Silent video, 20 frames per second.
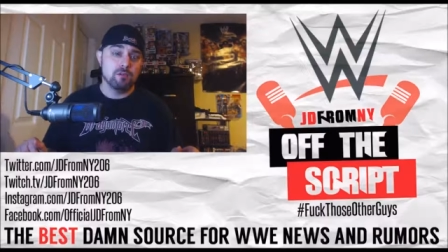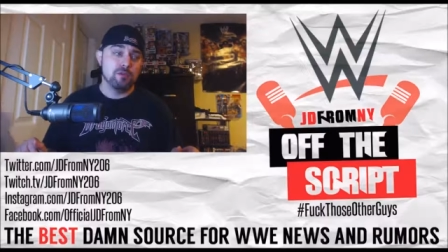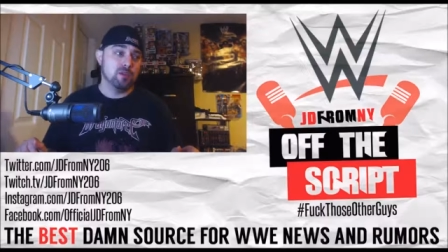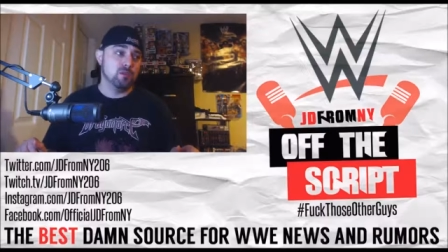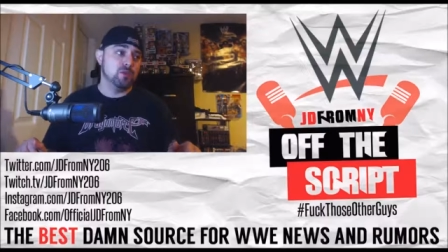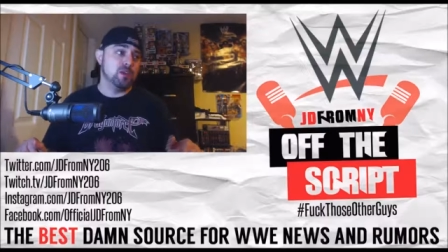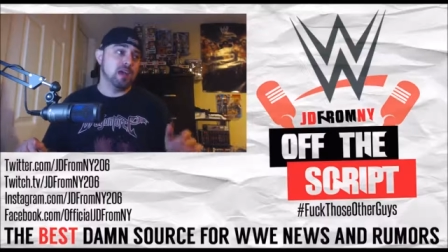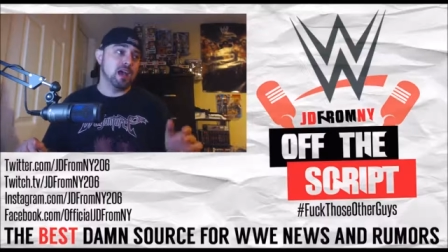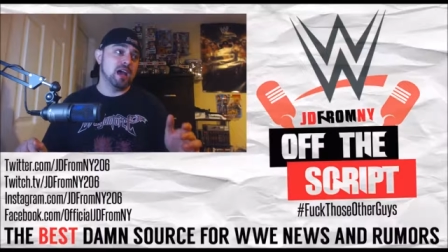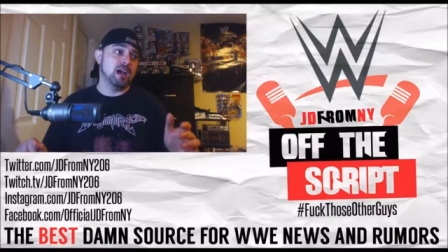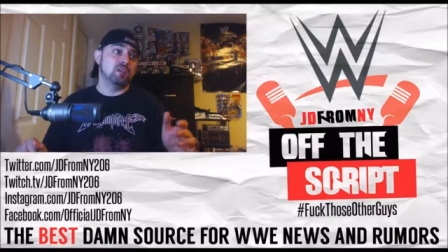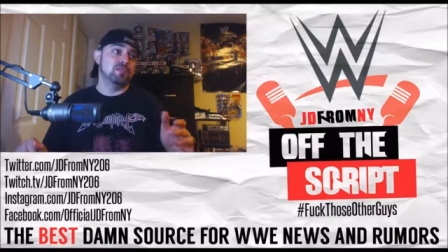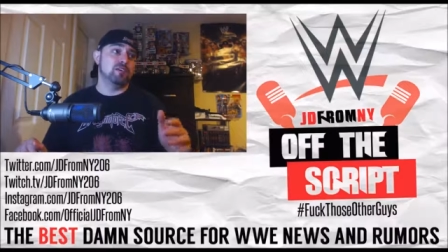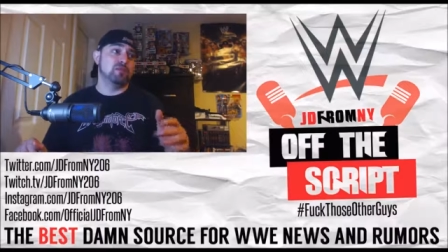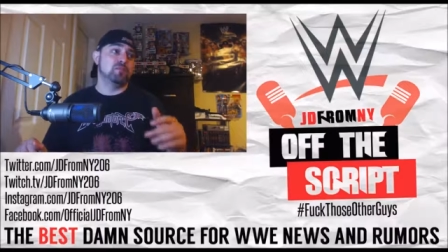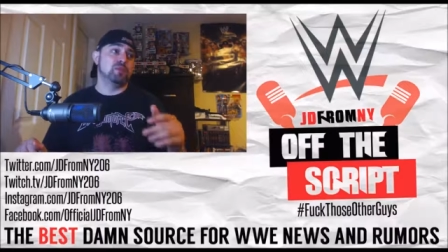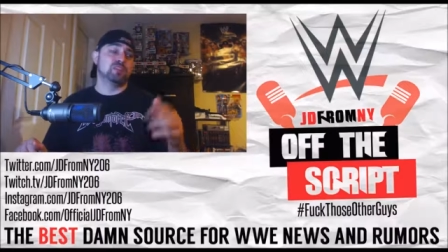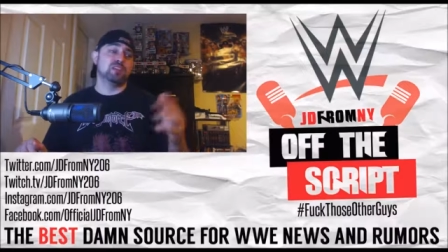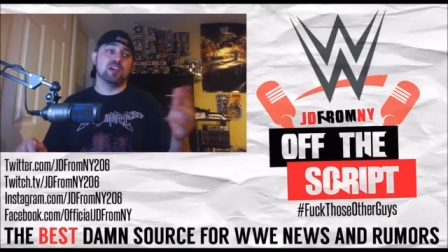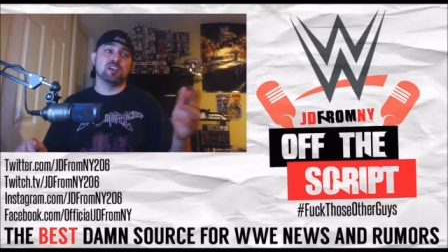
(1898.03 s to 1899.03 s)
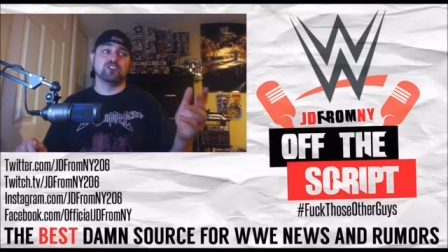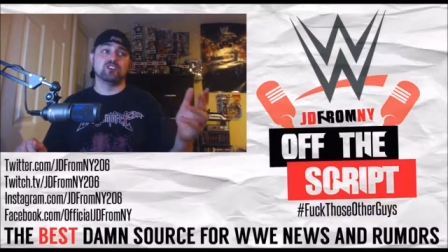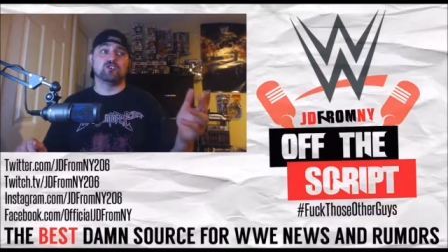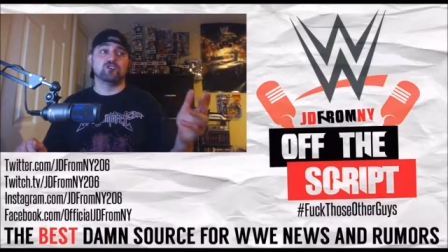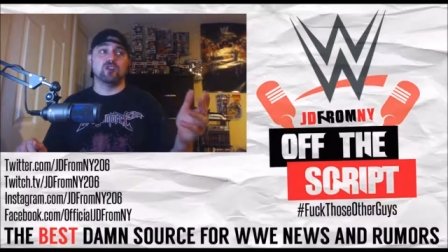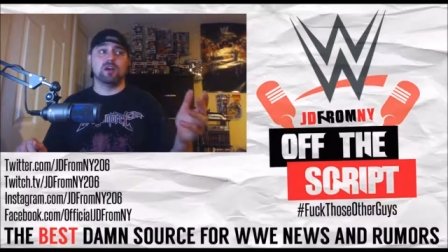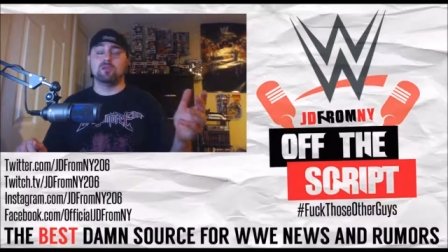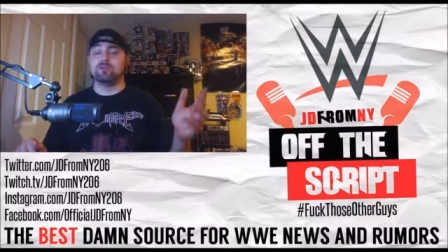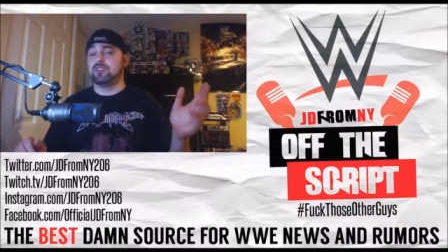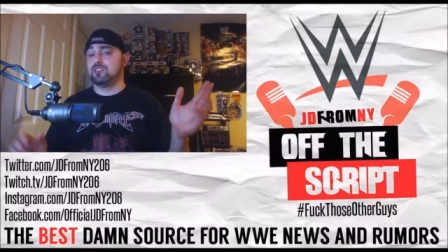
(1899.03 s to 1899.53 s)
I mean, we have a
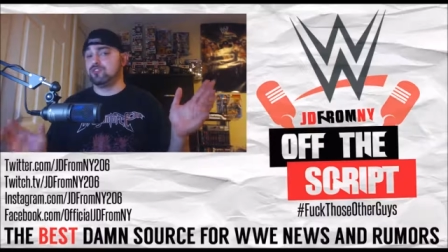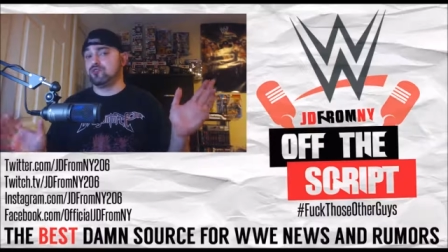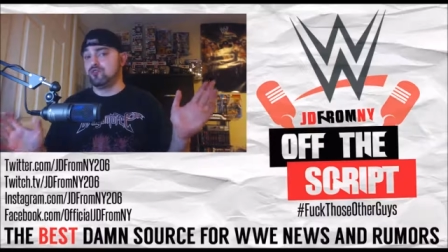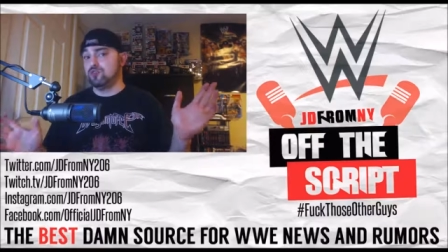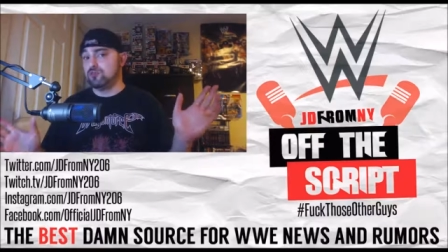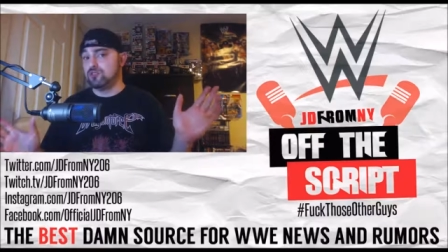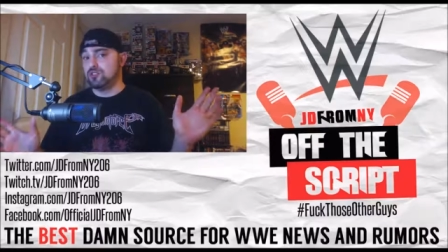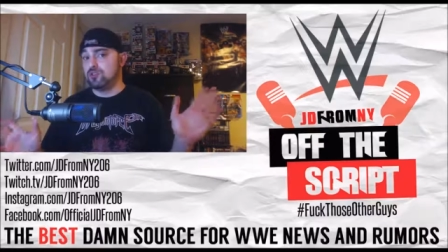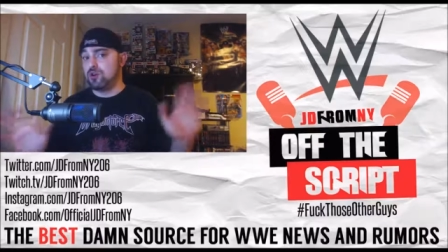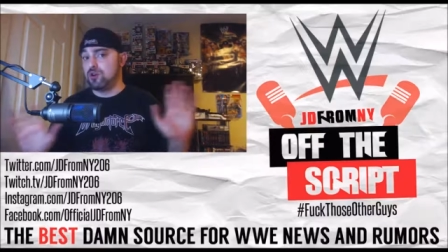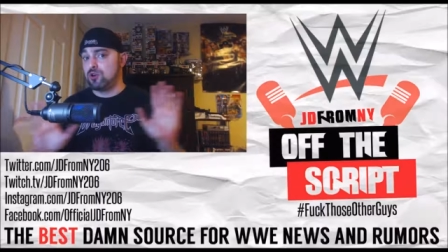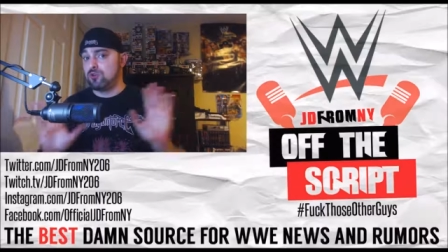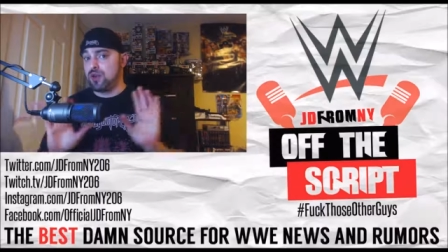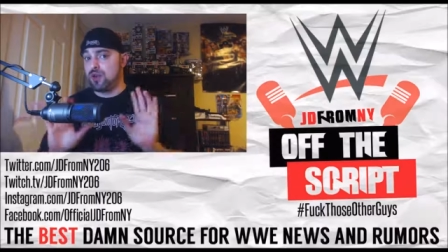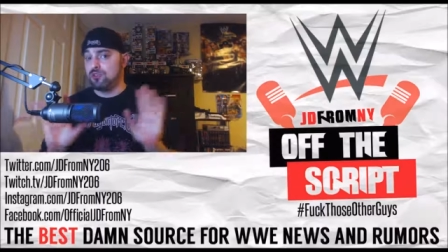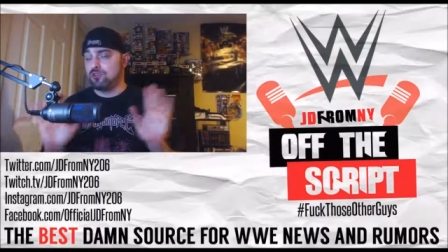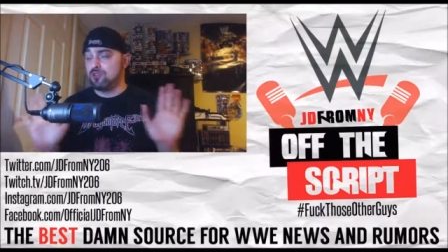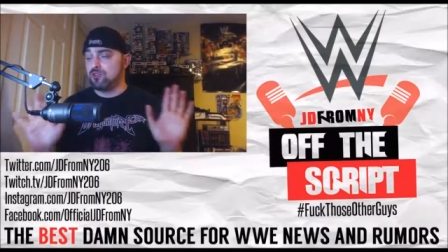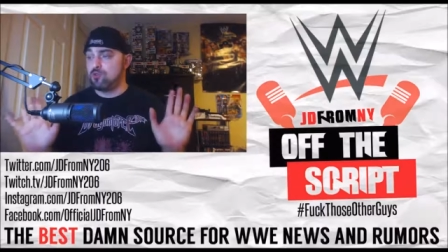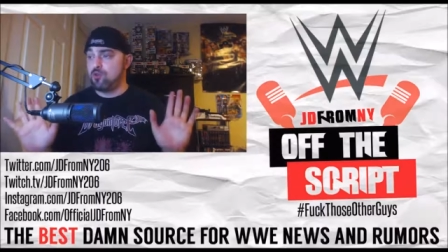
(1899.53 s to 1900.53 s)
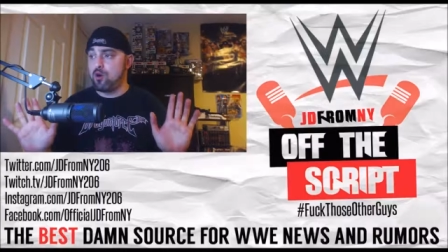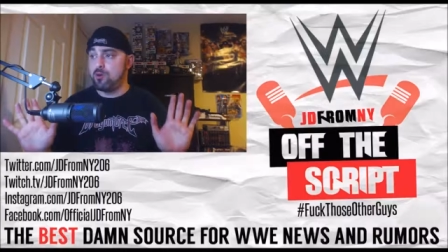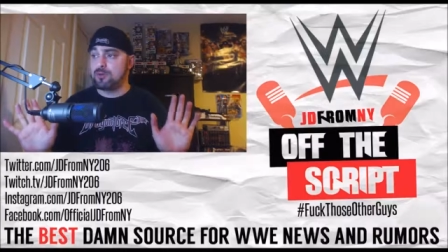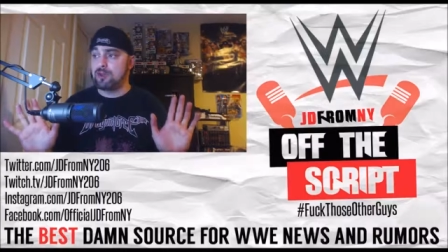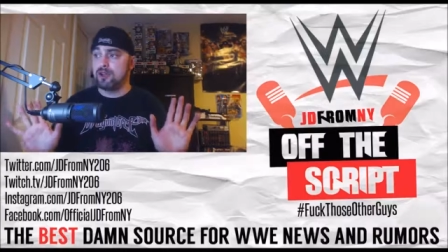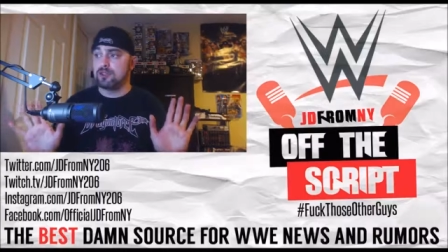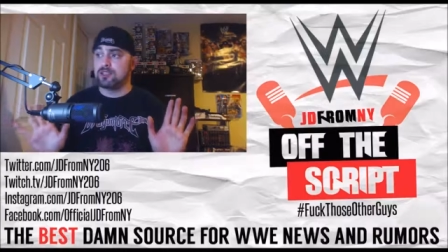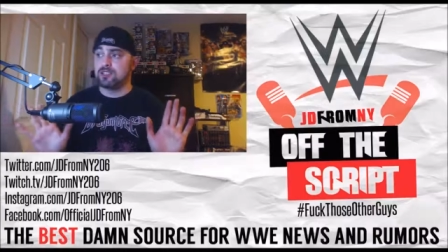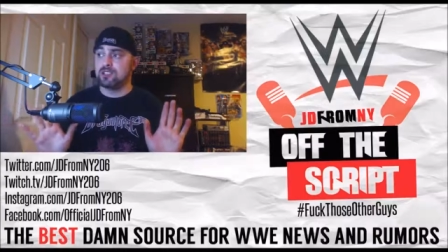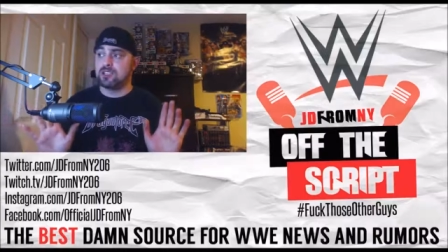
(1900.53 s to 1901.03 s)
potential, and there's rumors going around, don't quote
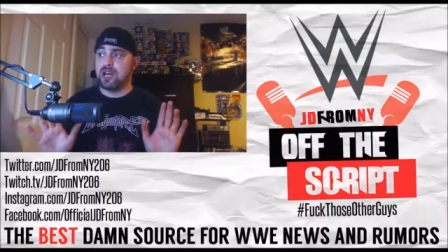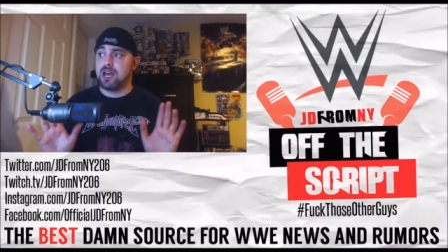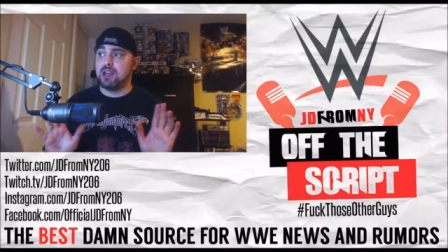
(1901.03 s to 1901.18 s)
me on this,